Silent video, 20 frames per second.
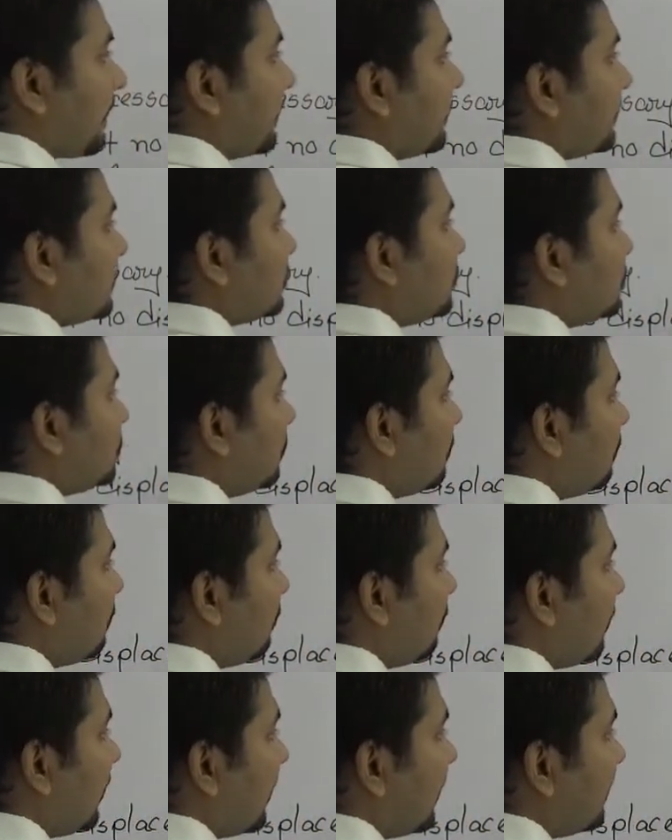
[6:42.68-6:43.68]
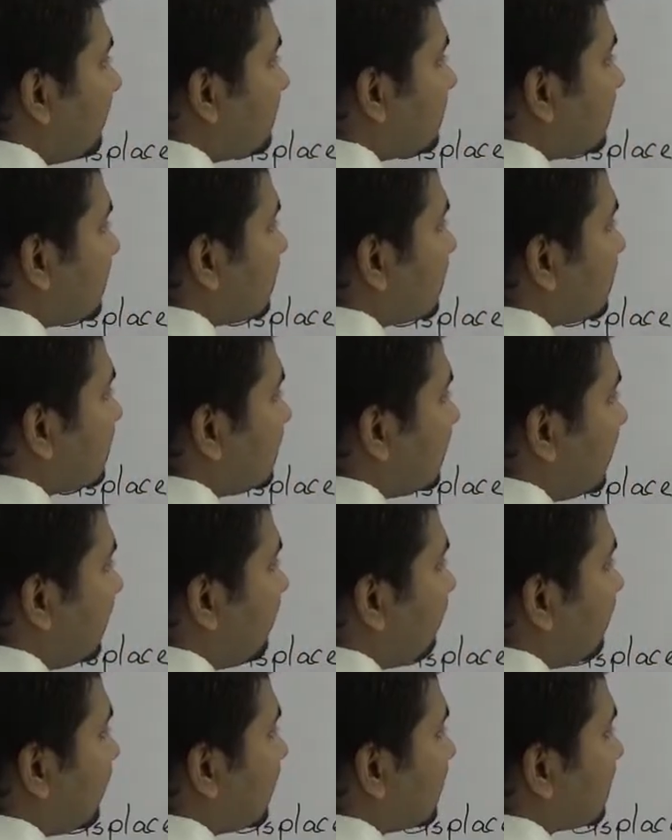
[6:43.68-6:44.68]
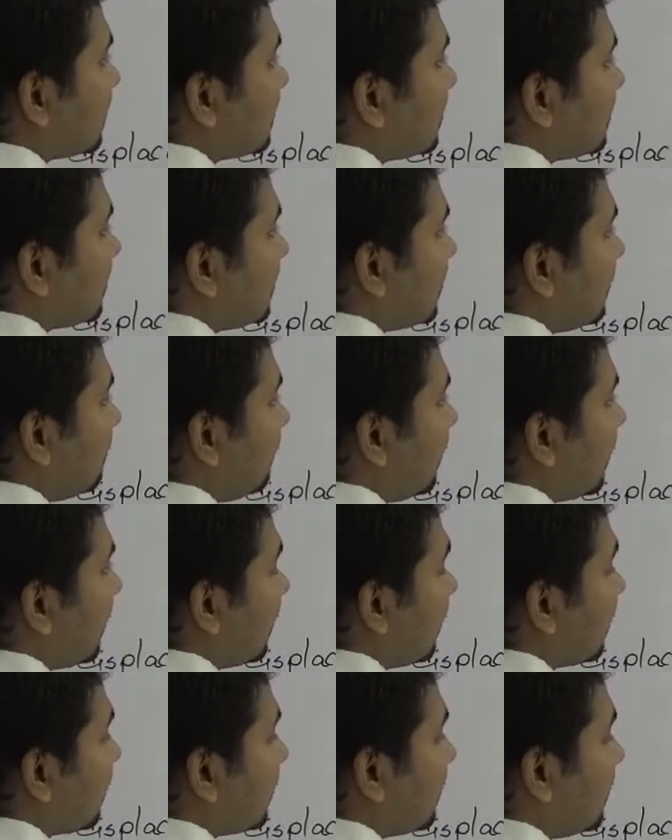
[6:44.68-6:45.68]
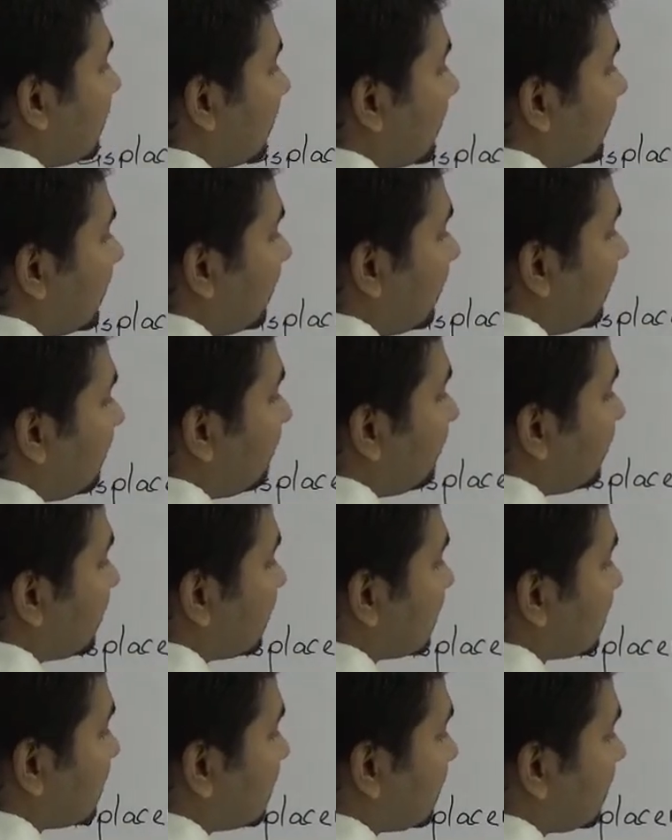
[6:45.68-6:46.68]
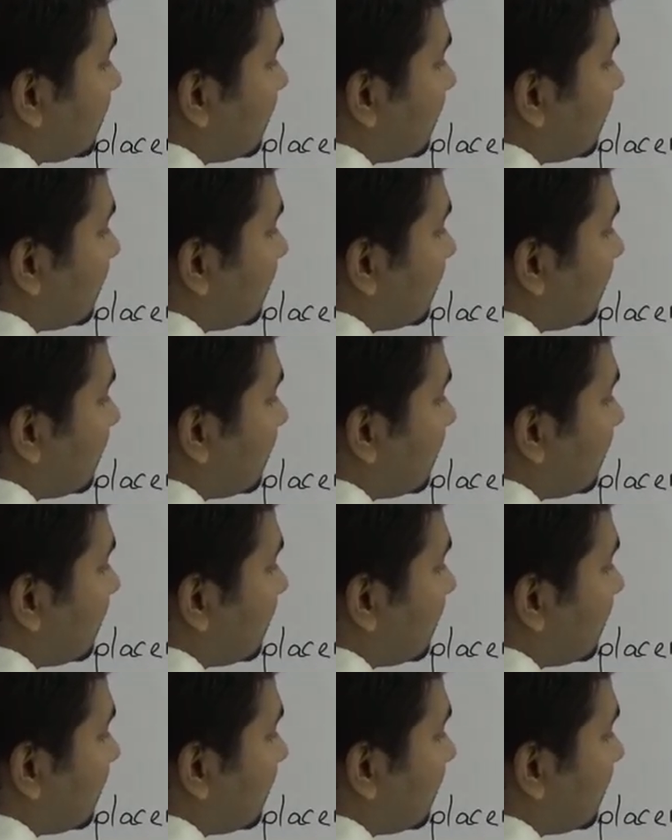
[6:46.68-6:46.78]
now two waves, if it is similar, if it is